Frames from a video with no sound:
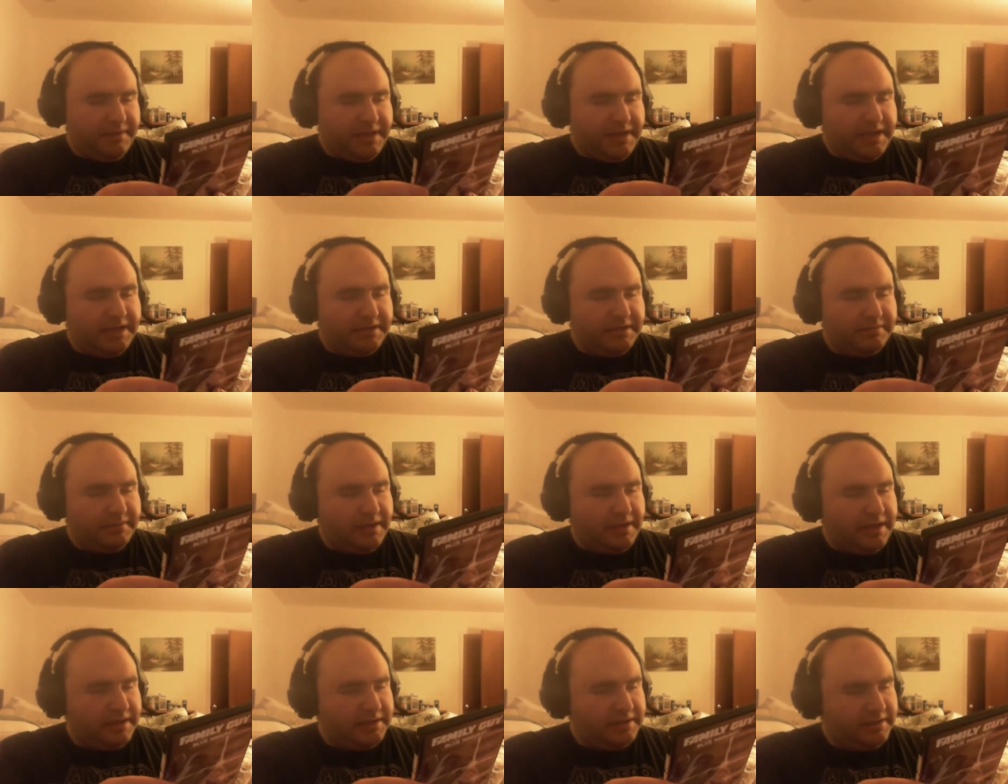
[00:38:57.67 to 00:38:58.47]
These
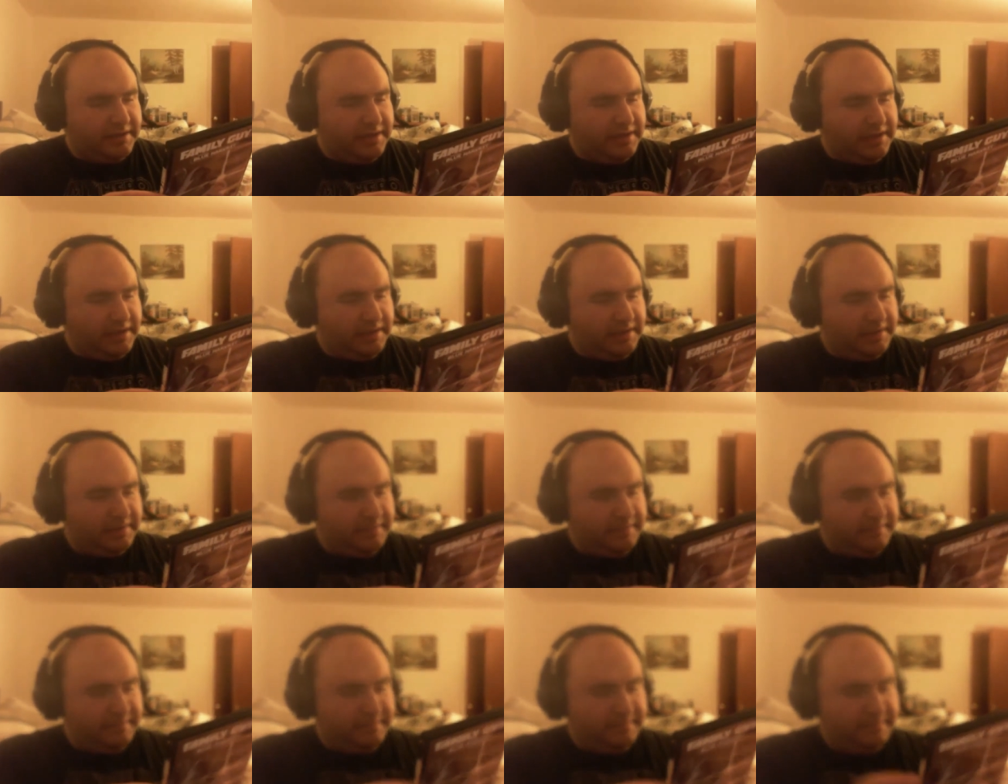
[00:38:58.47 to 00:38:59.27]
were actually
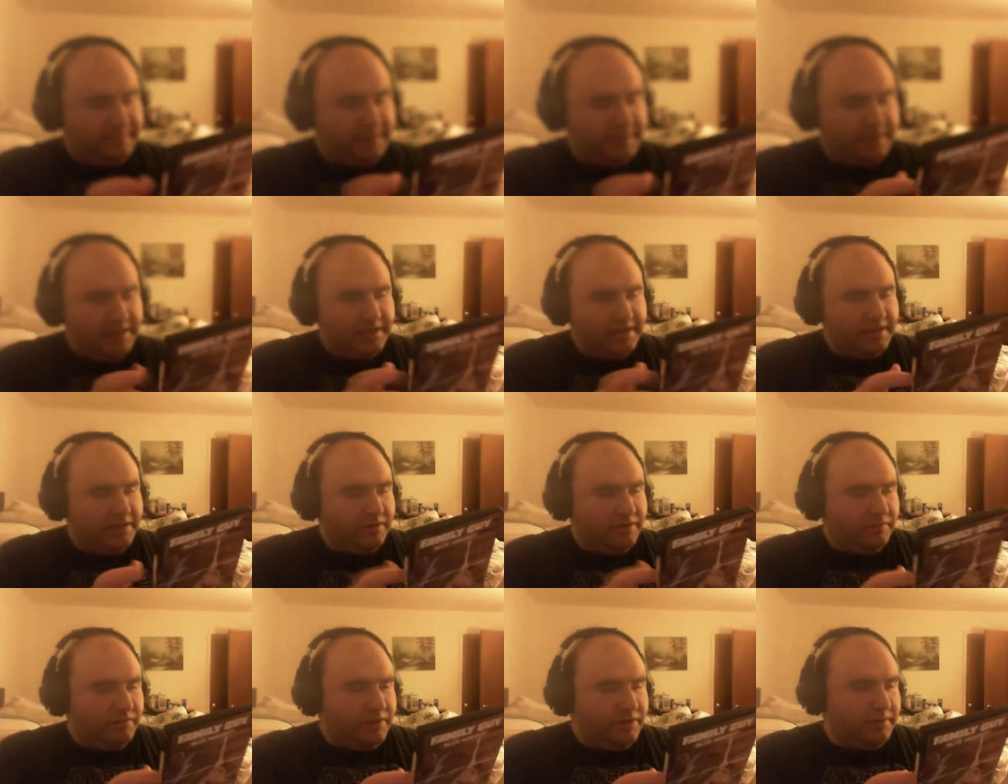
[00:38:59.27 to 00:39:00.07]

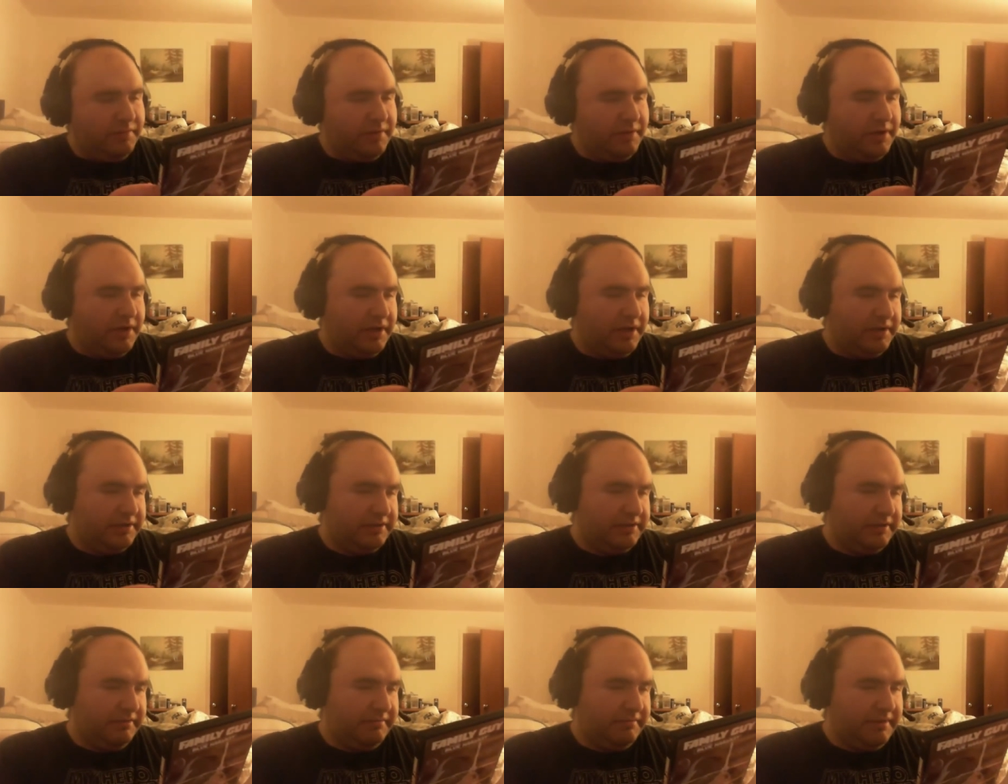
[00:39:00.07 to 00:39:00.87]
really, really
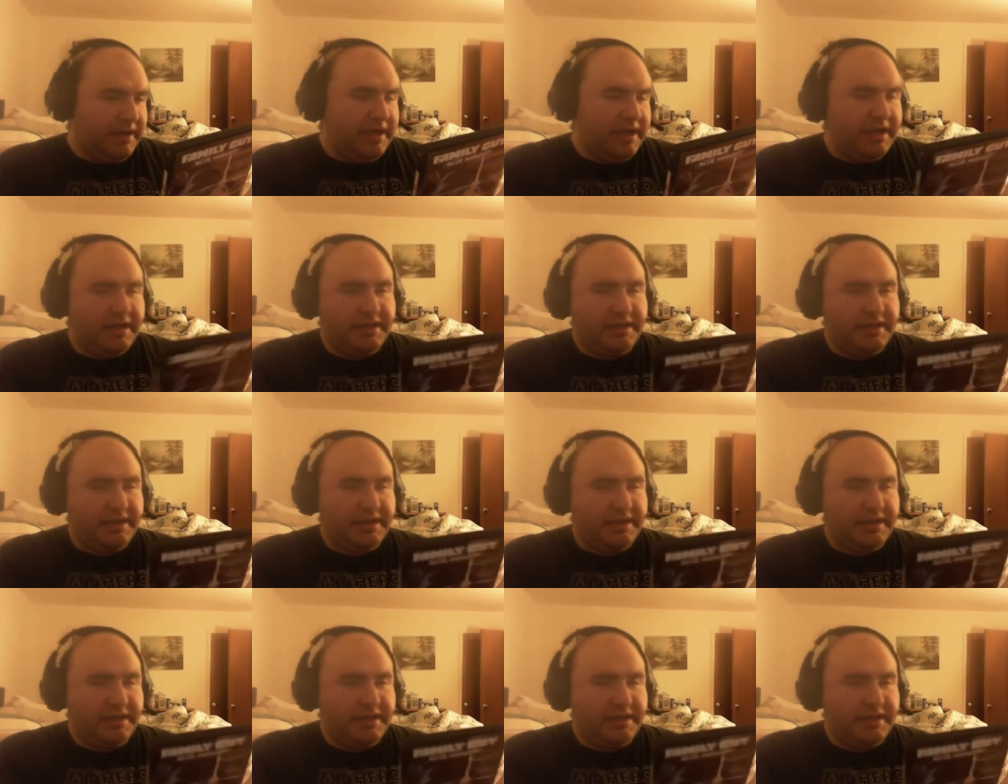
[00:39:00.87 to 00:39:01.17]
awesome.